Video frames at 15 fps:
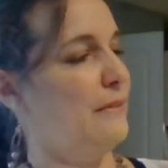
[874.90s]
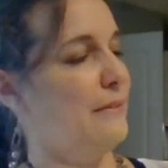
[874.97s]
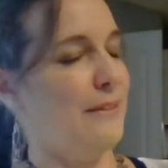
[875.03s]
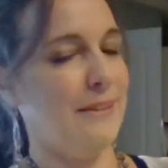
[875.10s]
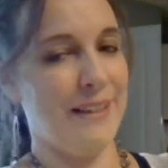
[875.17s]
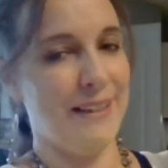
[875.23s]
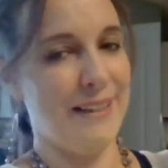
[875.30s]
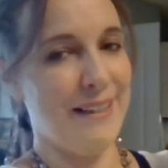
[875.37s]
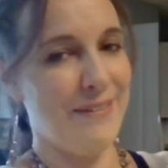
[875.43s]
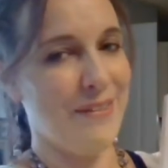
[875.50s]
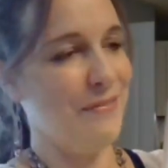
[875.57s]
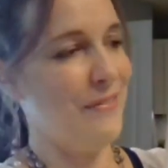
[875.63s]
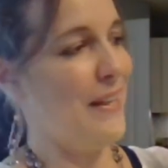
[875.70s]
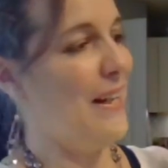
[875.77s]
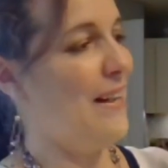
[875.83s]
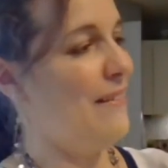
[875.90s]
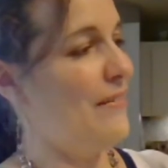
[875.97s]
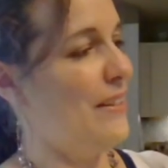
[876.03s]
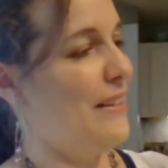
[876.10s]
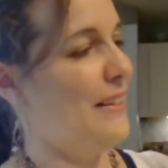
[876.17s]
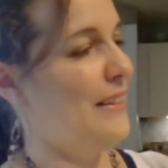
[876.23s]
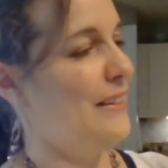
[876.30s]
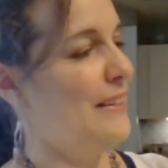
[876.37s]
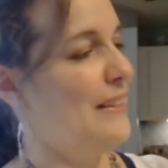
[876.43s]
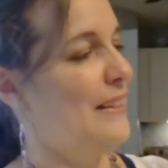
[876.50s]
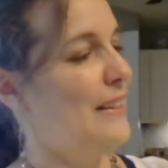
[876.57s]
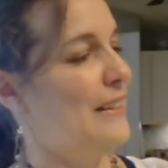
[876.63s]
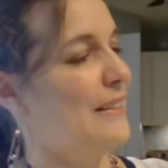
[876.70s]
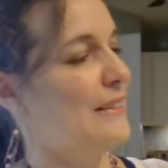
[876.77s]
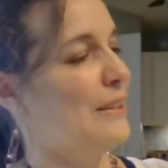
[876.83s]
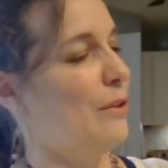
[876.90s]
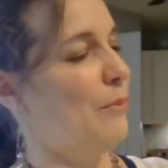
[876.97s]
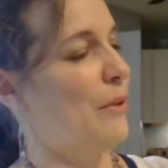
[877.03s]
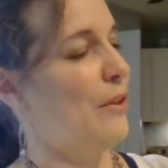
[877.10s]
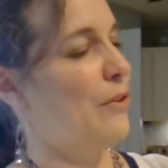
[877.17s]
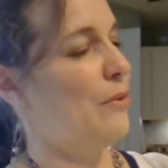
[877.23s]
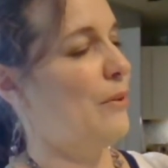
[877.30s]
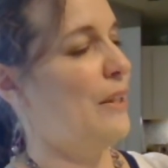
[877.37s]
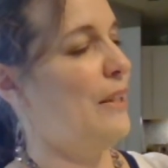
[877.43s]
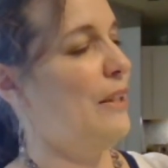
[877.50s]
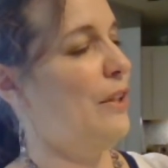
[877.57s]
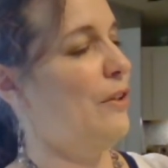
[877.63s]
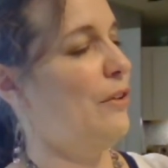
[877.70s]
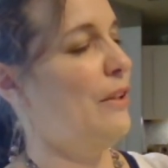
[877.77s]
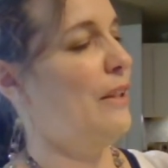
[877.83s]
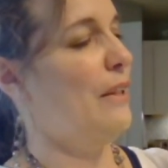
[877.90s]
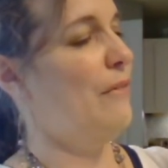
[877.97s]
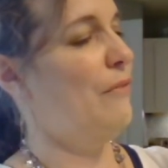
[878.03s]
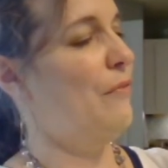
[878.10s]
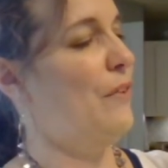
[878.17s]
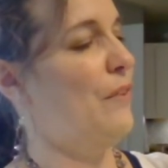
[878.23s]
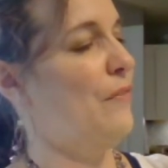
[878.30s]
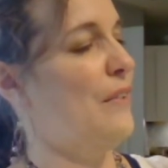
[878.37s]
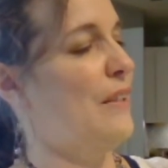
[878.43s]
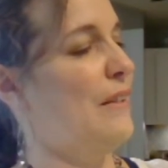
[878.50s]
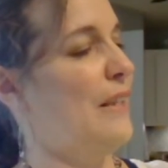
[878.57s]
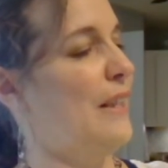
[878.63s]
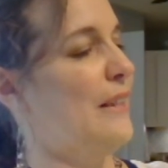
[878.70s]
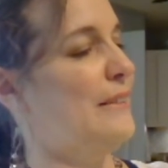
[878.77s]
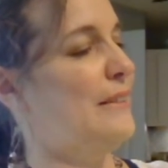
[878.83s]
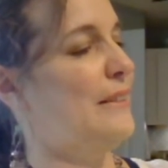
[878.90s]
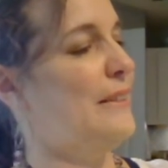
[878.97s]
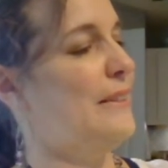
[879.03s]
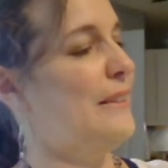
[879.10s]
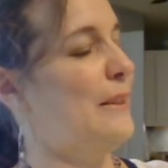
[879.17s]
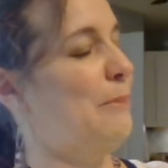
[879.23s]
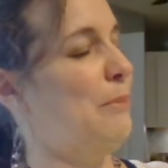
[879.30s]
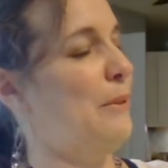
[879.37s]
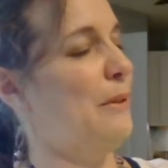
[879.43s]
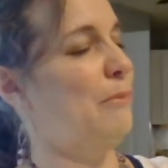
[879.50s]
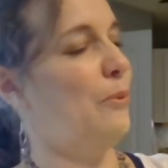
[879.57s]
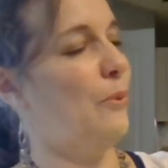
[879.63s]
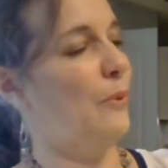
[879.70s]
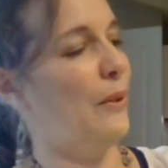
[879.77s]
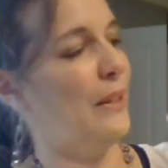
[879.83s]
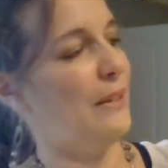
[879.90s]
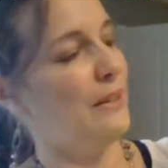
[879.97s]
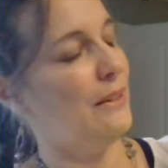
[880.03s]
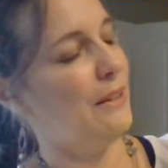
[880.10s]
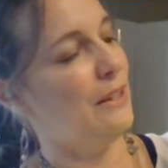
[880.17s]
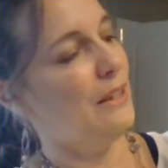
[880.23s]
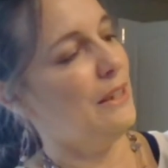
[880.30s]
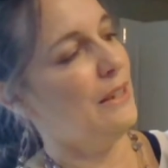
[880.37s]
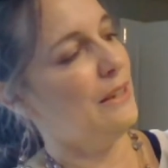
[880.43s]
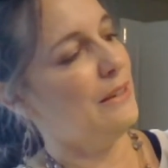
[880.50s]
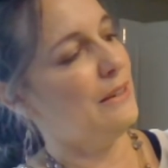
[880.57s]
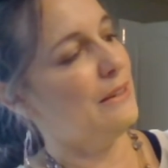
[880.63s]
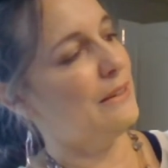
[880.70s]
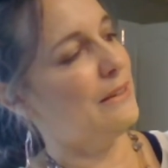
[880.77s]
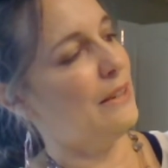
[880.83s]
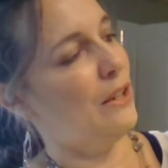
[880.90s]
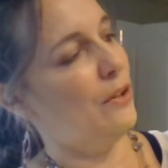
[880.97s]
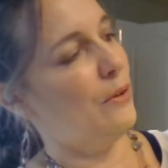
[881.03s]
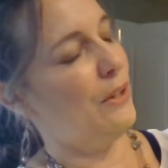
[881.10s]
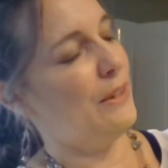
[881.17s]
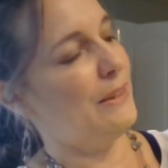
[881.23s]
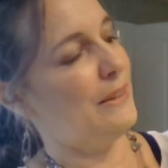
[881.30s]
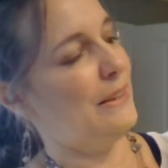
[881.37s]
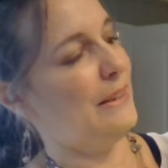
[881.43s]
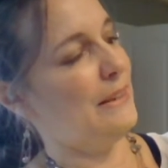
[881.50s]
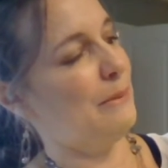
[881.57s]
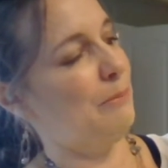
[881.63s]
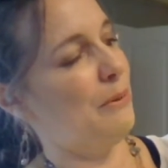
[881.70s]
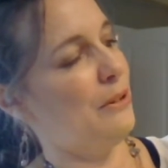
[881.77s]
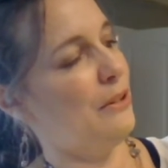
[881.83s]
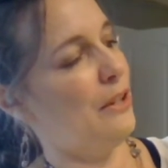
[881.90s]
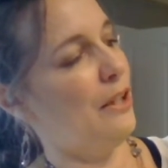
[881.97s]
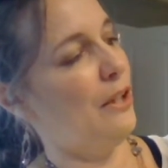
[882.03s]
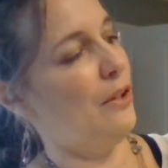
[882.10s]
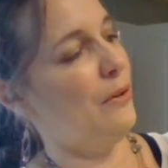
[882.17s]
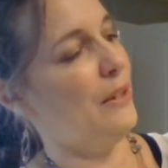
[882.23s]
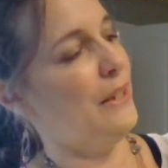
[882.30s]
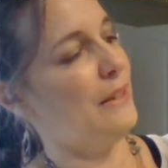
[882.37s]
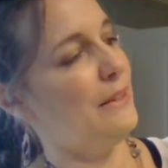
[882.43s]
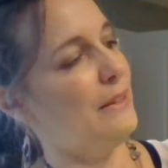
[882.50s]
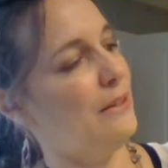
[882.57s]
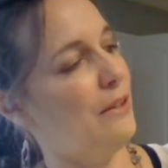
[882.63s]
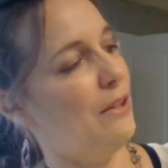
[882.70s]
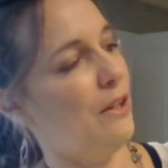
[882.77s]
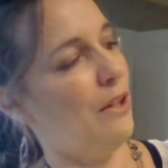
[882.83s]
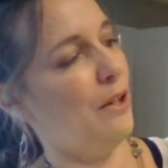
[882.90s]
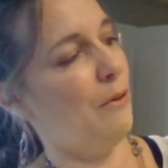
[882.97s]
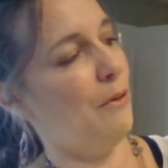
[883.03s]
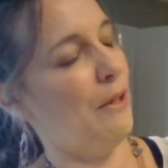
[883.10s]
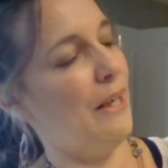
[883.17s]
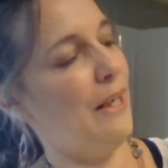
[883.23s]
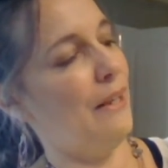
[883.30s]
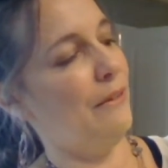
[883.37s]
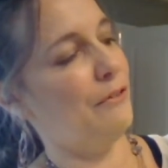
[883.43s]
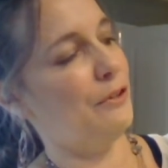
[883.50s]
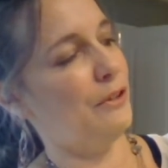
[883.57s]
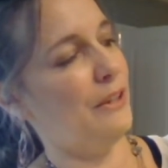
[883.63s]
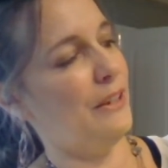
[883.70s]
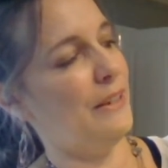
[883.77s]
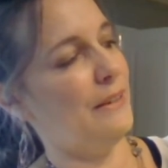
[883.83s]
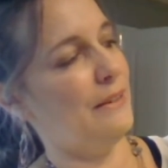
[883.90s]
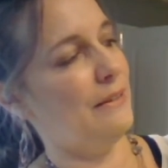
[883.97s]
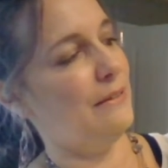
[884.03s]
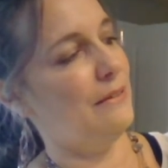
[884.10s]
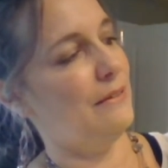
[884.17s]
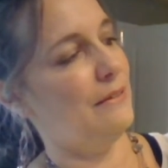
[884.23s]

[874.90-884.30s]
It's got to have a 5 in it. It's going to be 350. That's the tipping point. So is this below it or after it?